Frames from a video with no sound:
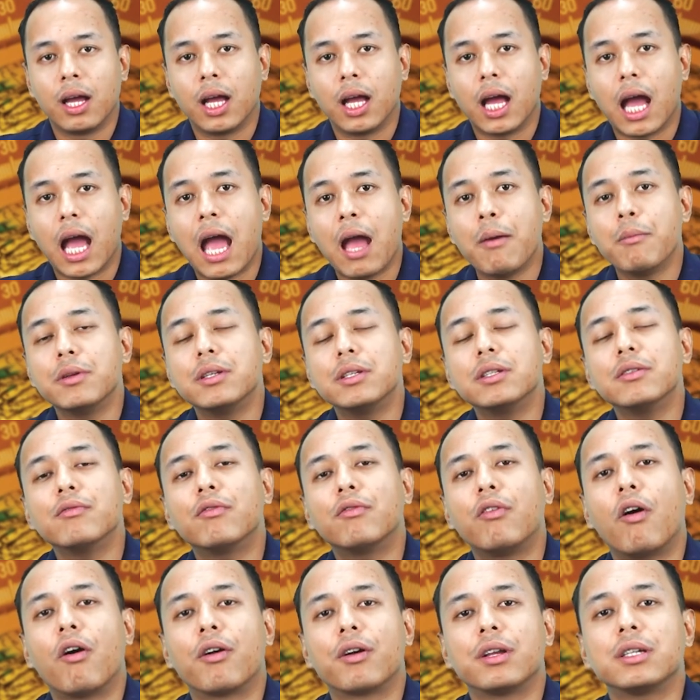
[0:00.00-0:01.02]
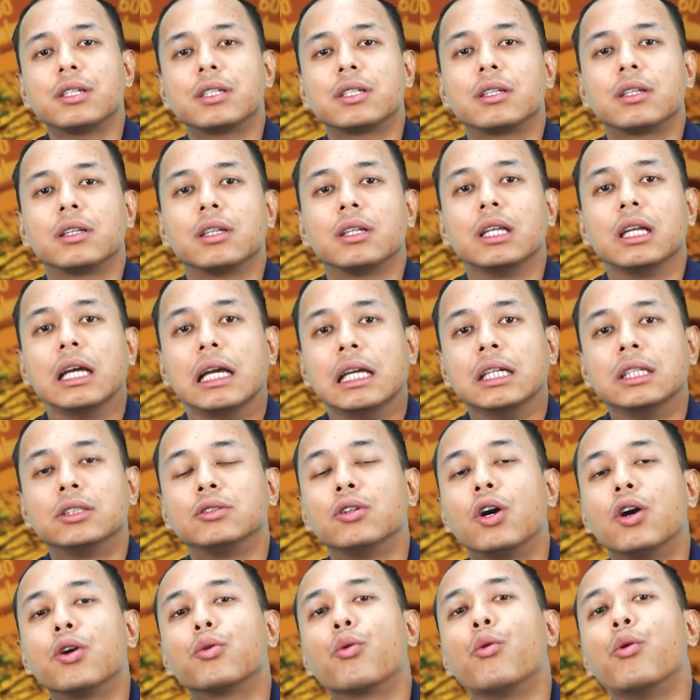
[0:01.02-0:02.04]
Amazon forest is
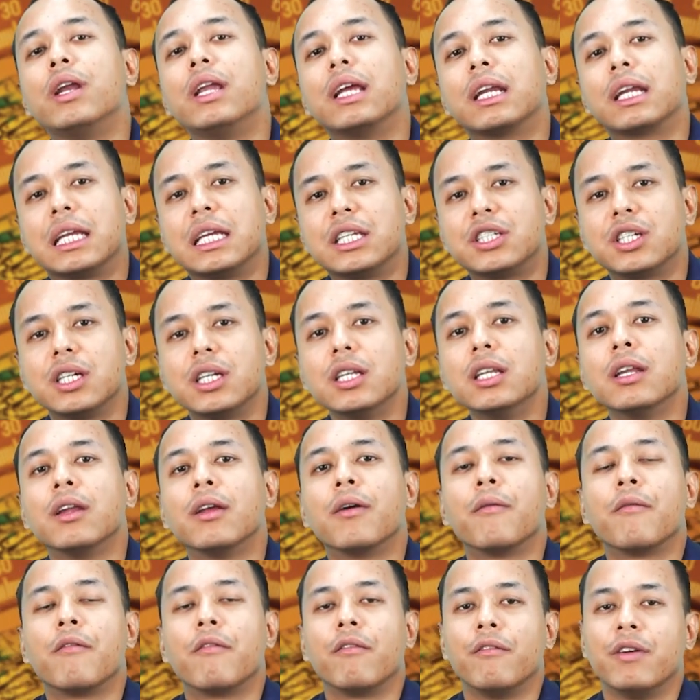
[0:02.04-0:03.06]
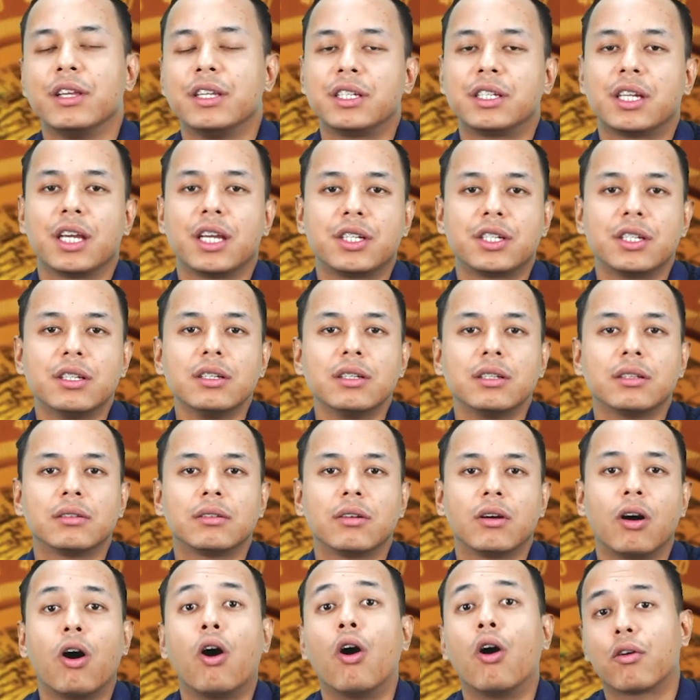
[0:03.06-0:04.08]
not only rich in vegetation
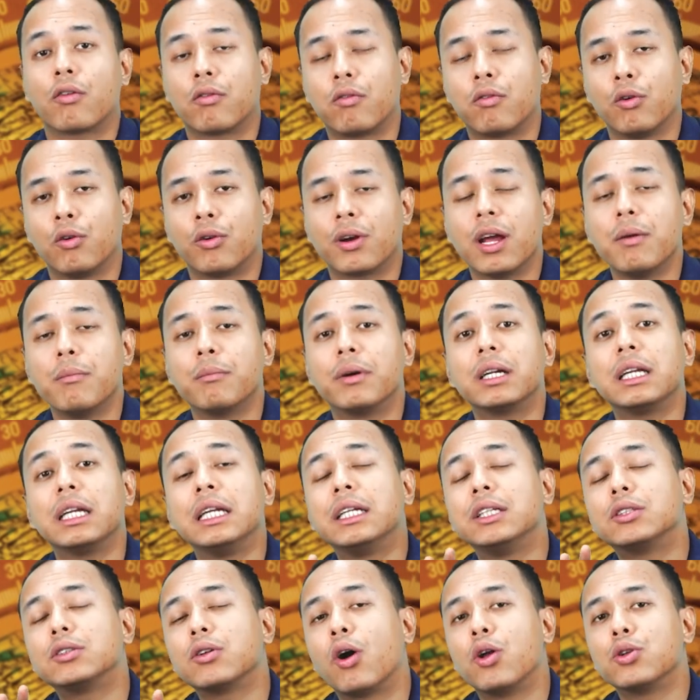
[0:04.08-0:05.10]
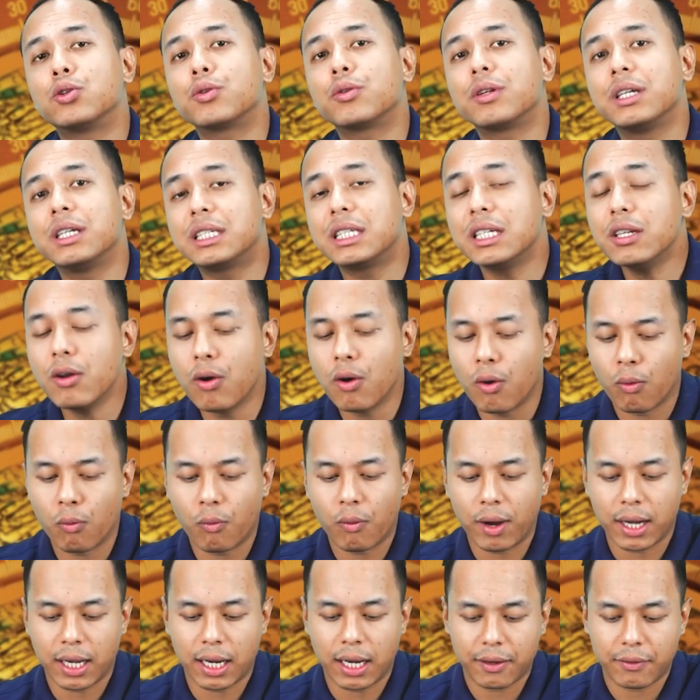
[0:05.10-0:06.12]
or flora, but it is also rich in
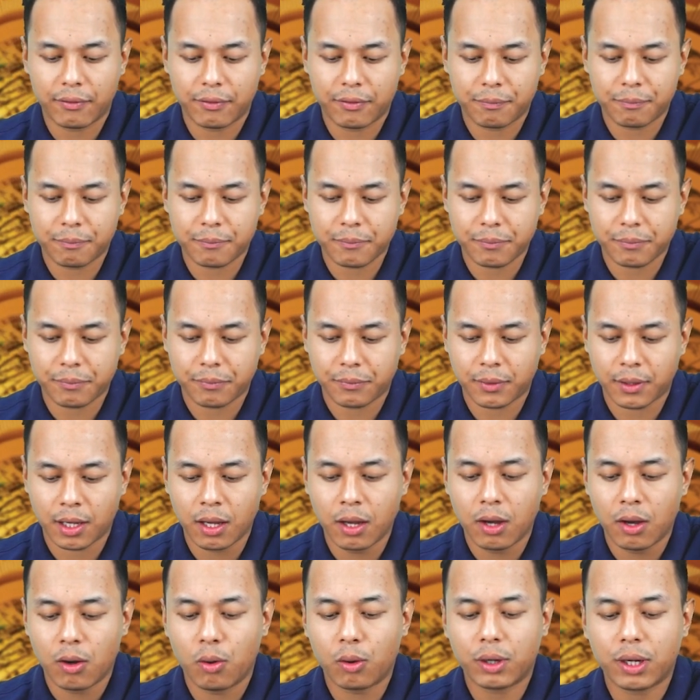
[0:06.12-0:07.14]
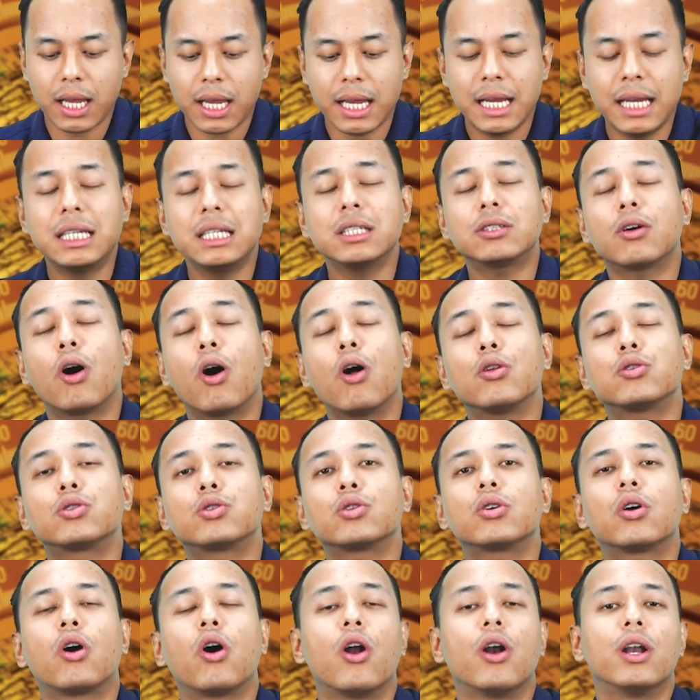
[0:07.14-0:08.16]
wildlife. Okay, it is also
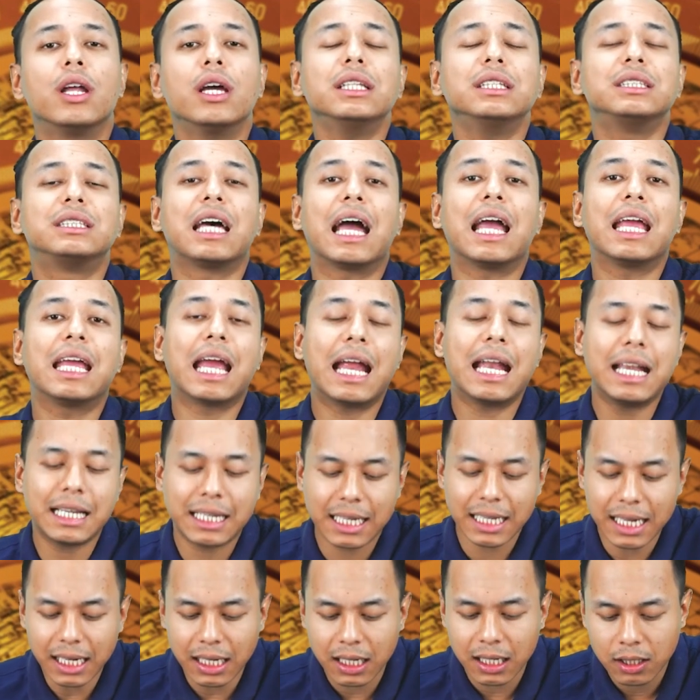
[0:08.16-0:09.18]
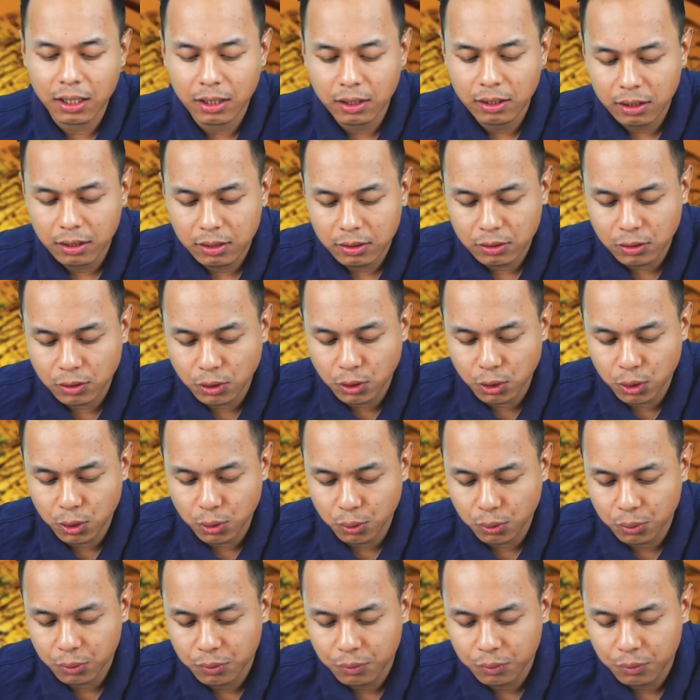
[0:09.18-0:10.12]
called a gigantic zoo